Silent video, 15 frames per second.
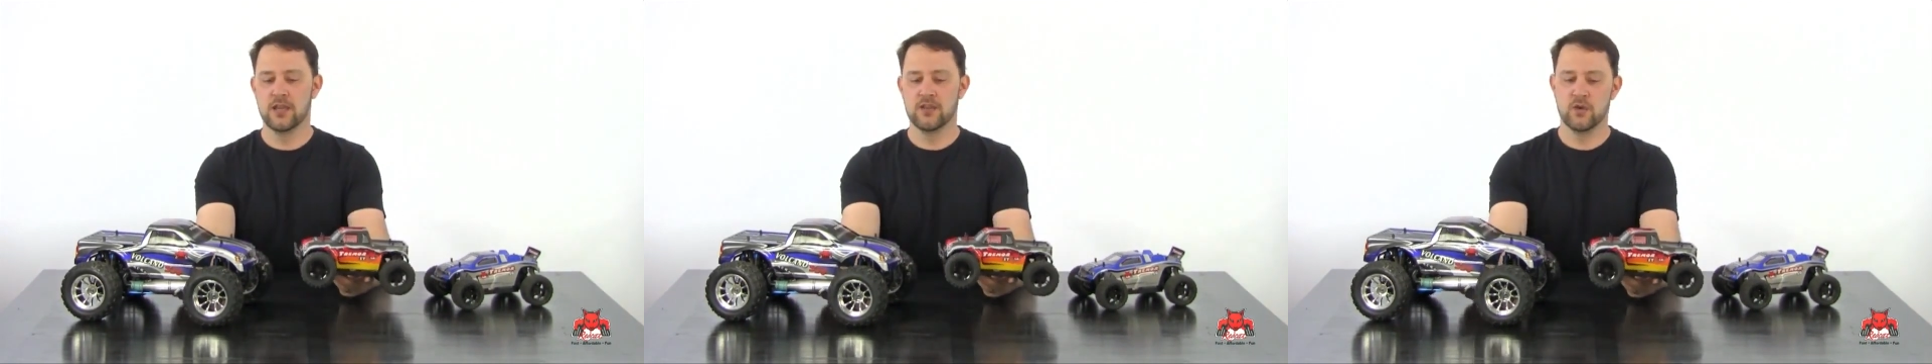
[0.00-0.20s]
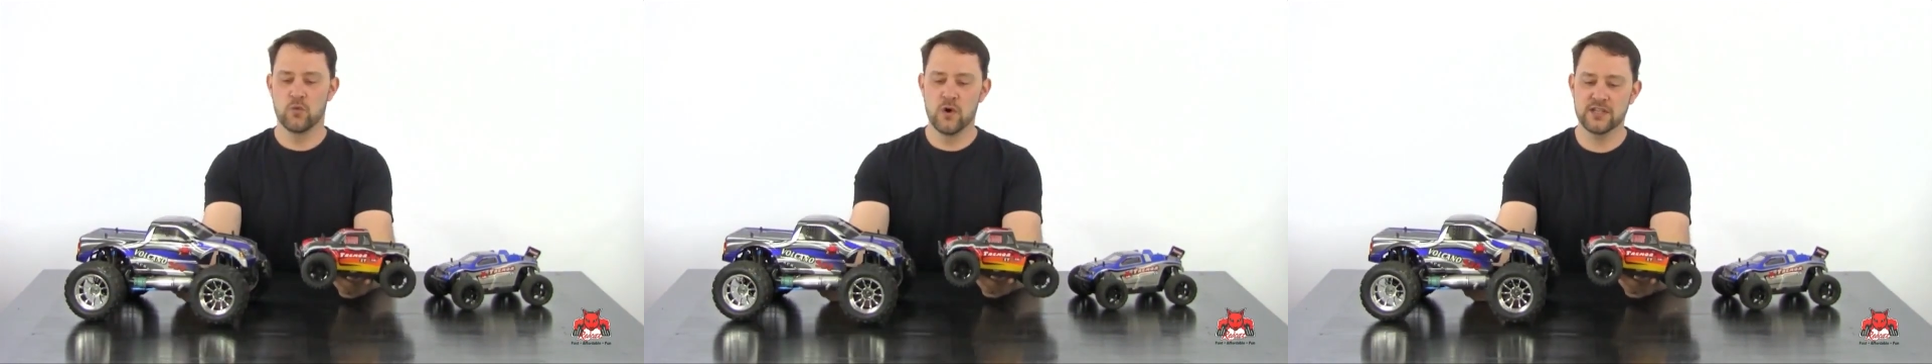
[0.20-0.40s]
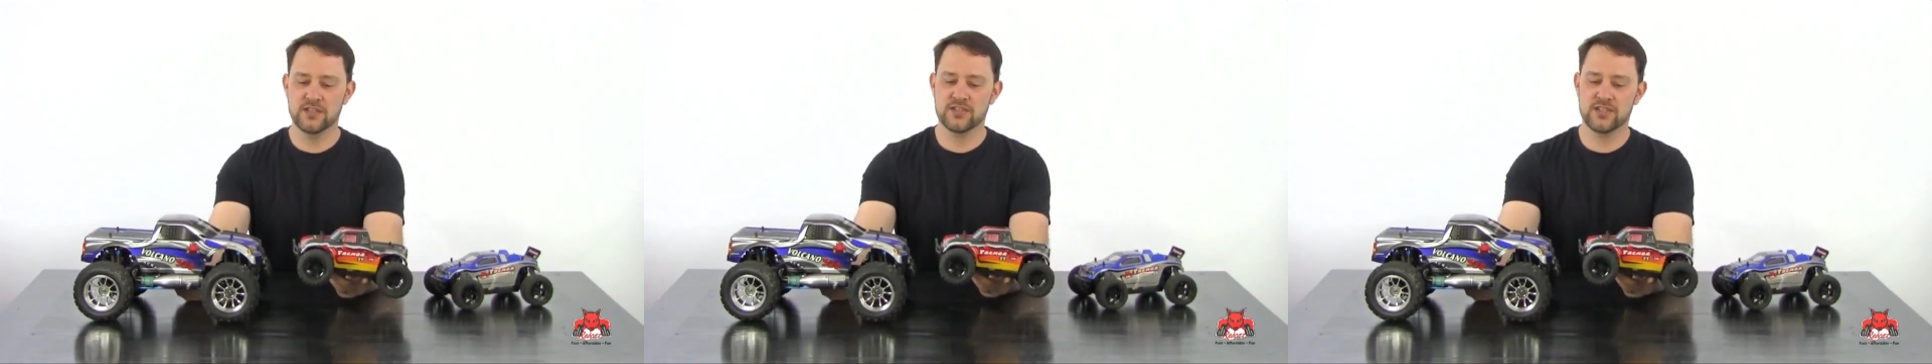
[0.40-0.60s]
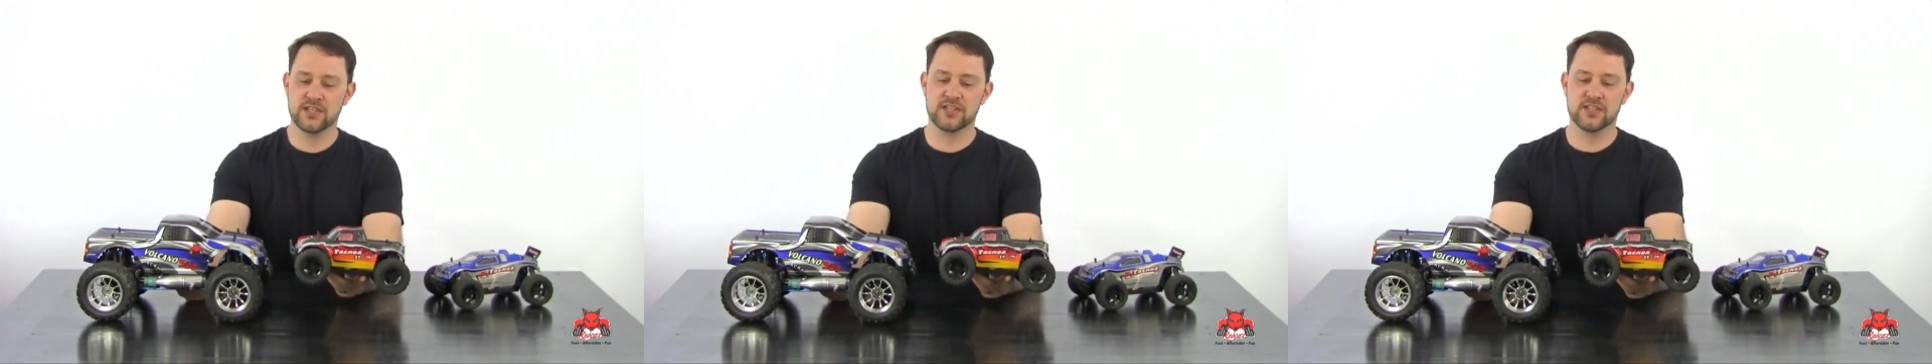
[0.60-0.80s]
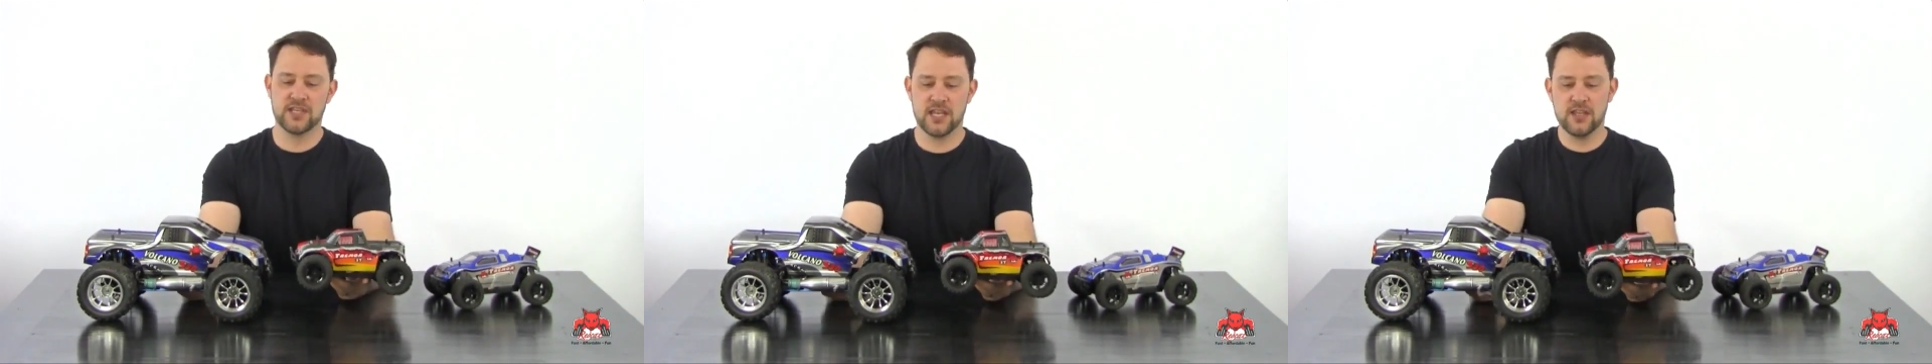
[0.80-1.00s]
the
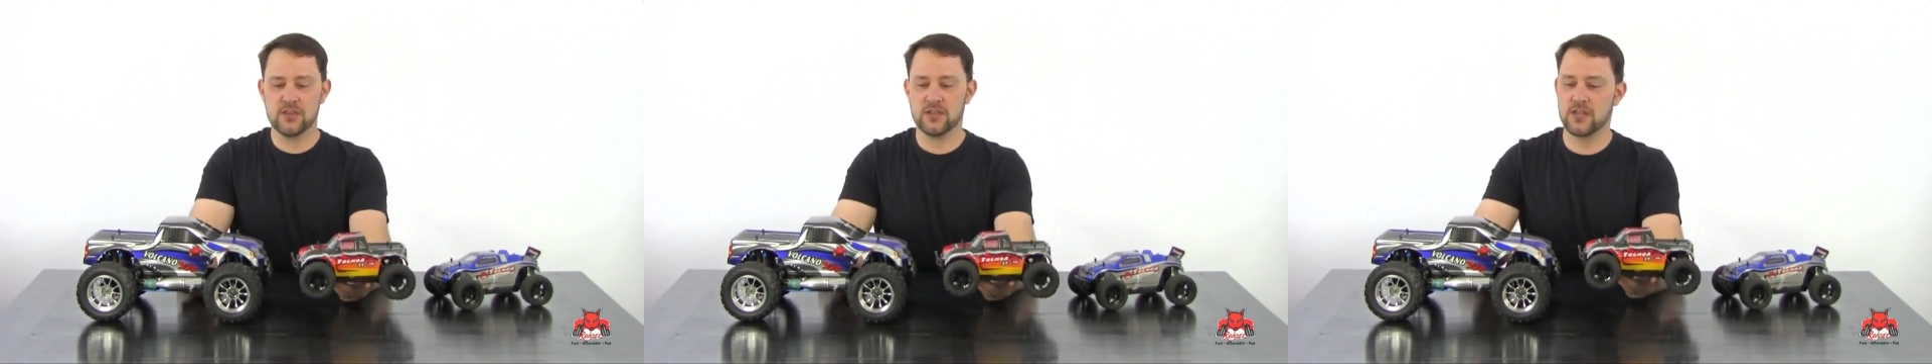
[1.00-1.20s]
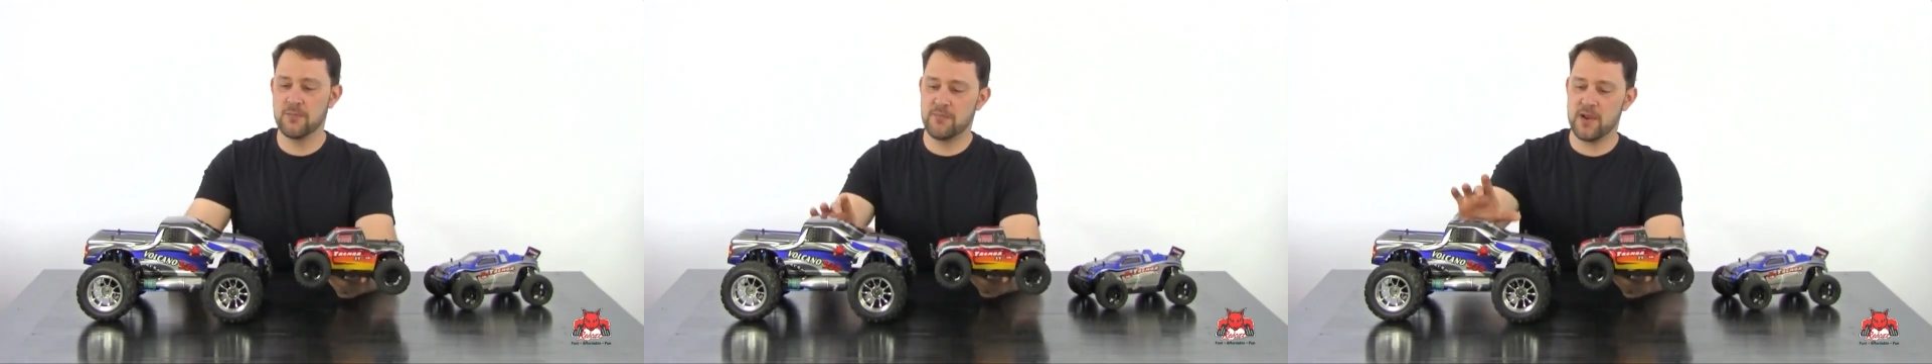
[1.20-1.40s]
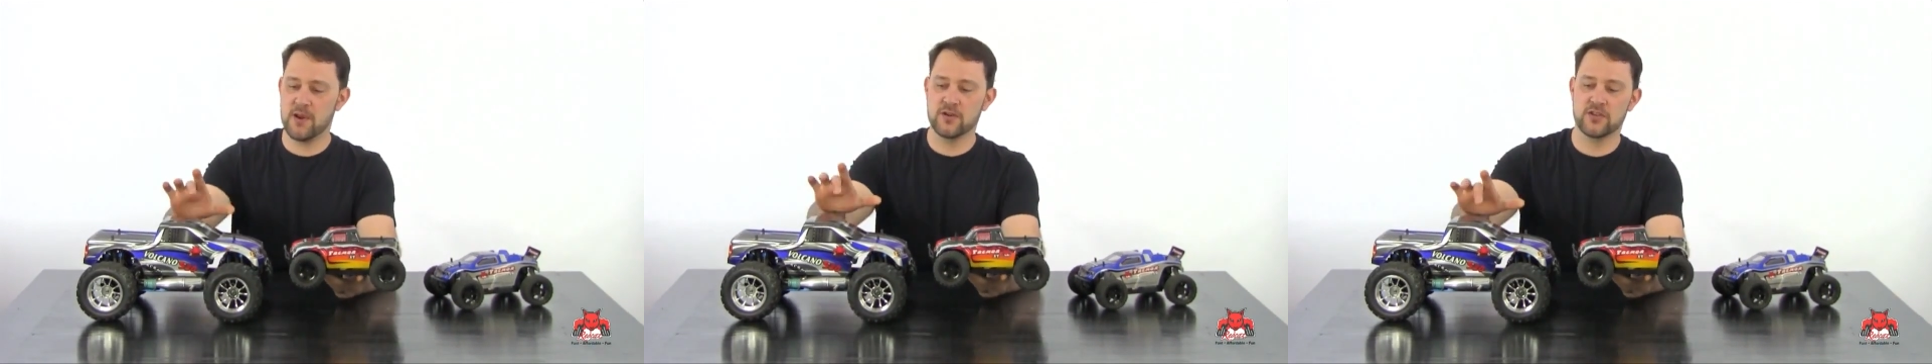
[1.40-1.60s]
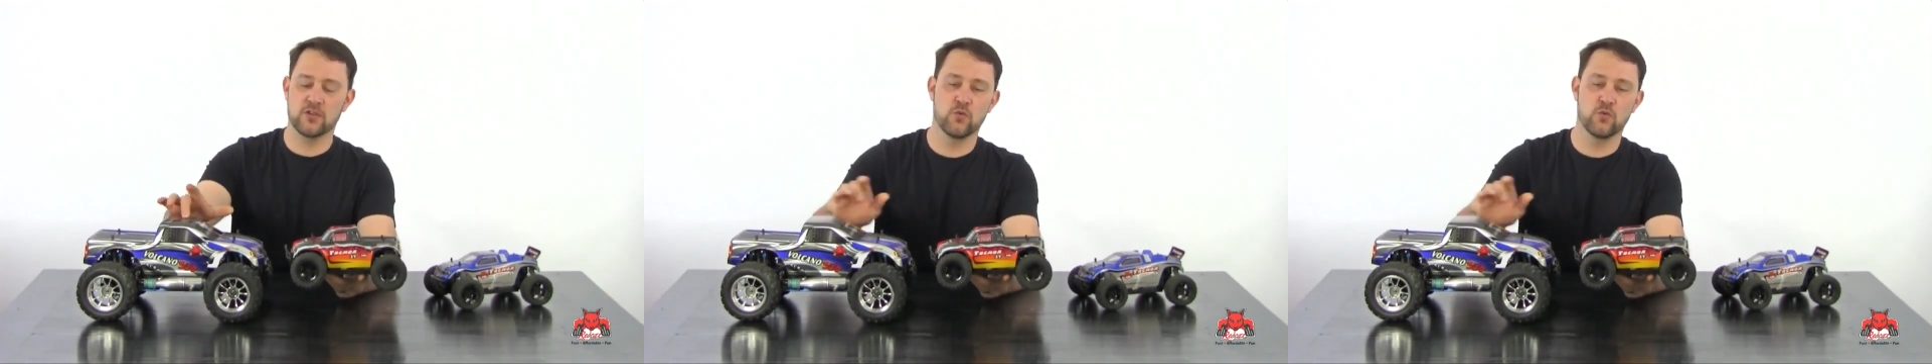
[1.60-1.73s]
1/16 compared to